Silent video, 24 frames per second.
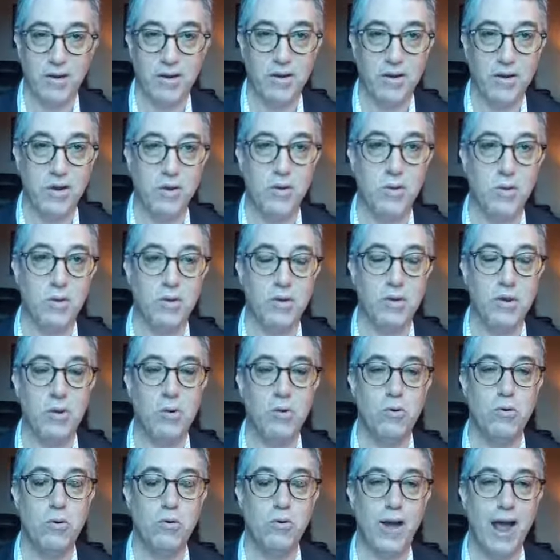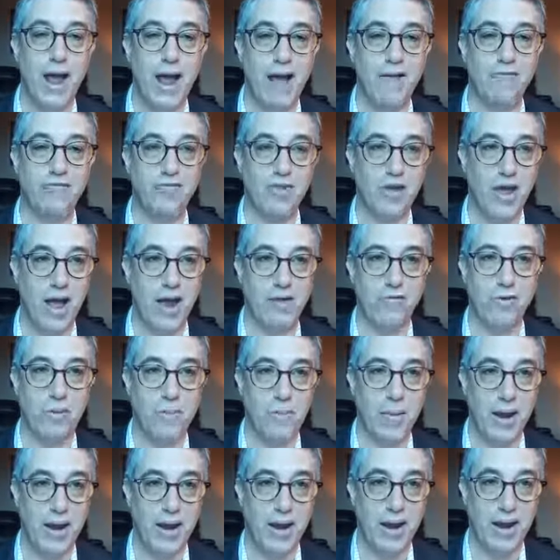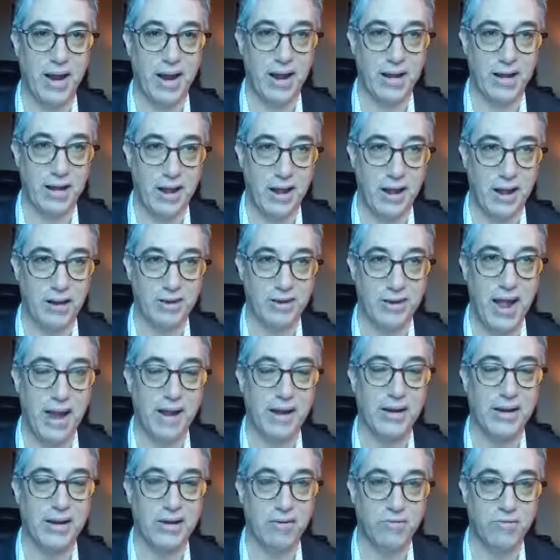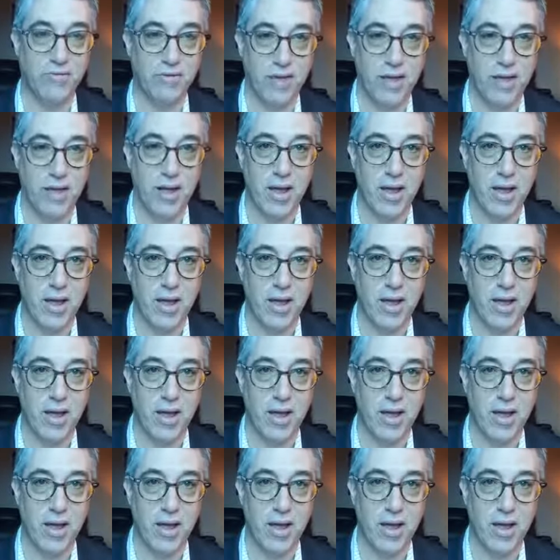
you you don't have to ever be in a negative